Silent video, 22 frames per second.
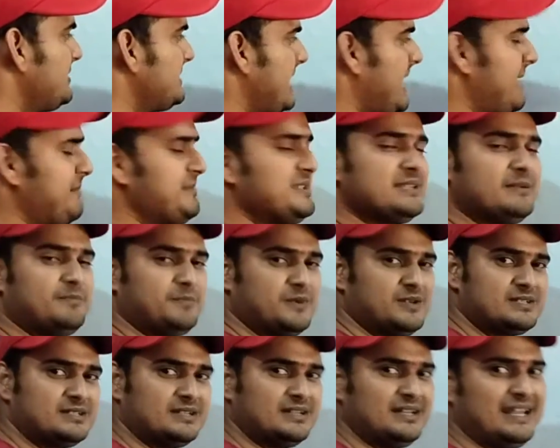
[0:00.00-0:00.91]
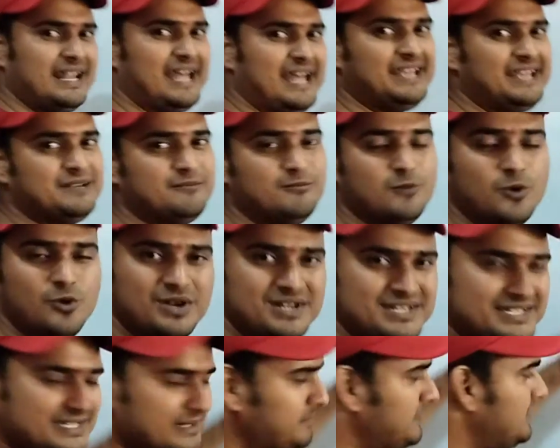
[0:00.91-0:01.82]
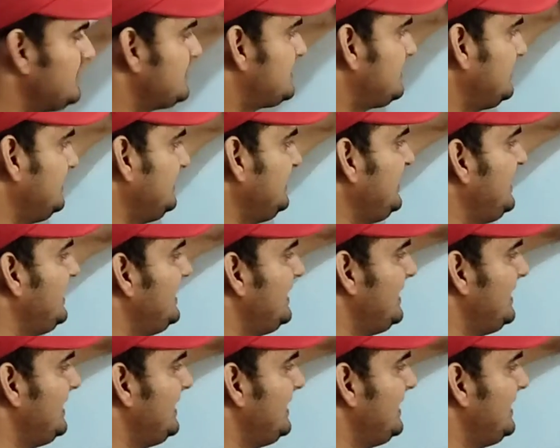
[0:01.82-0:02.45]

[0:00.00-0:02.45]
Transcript: M is a person, like Mohan is a person